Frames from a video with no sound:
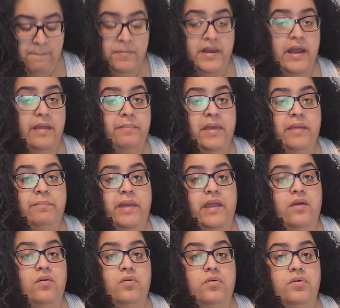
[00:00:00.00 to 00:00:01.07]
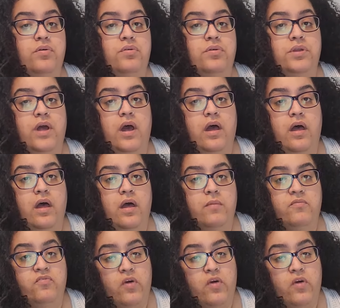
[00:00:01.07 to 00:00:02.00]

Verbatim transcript: But I make my own um,